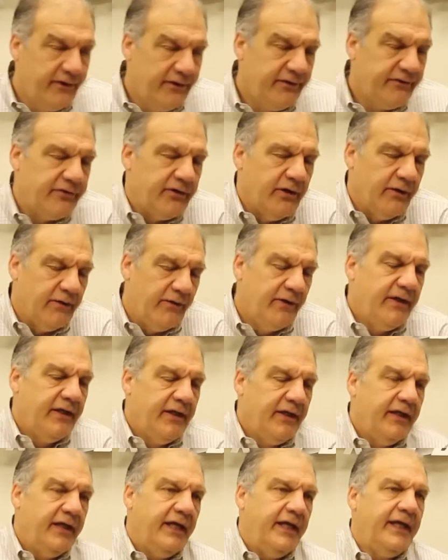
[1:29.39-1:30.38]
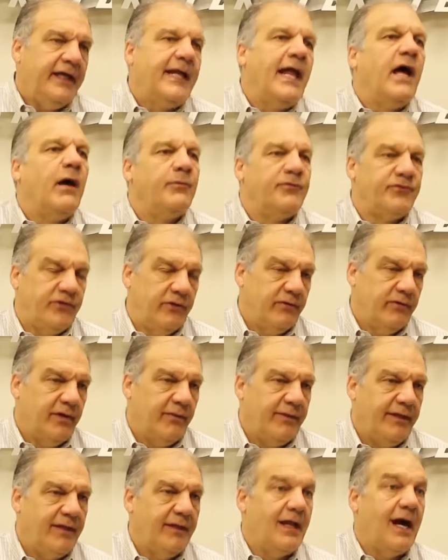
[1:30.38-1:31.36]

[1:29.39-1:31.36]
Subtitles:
So it helps you. I mean,